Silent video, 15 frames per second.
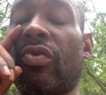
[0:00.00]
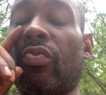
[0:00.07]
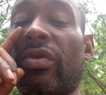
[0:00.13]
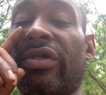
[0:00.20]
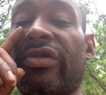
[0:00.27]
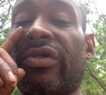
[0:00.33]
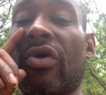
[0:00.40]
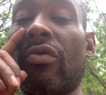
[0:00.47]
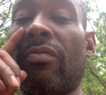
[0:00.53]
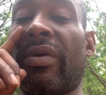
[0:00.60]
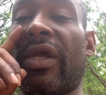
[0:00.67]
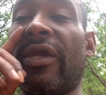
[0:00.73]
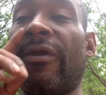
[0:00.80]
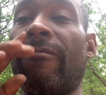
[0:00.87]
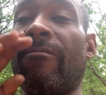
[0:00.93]
was so
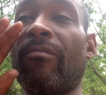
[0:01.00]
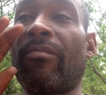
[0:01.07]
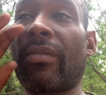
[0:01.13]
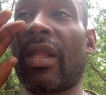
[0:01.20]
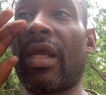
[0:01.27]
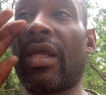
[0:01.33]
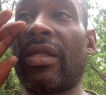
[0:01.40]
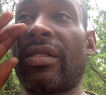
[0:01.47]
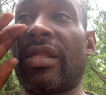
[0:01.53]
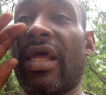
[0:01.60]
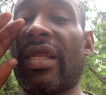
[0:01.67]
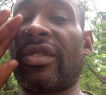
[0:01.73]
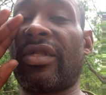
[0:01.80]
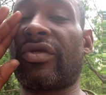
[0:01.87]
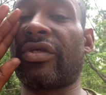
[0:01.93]
big that
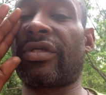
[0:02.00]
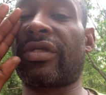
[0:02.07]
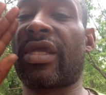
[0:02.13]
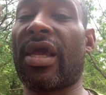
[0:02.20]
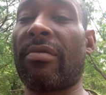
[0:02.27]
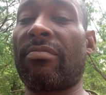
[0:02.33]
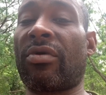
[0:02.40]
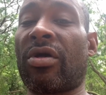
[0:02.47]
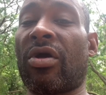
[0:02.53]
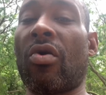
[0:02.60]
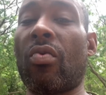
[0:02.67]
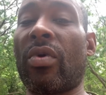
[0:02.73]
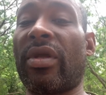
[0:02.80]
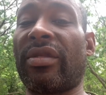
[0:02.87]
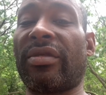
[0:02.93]
it just kept
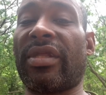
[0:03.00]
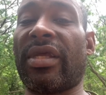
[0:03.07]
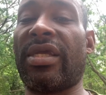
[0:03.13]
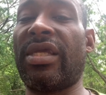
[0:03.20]
going. The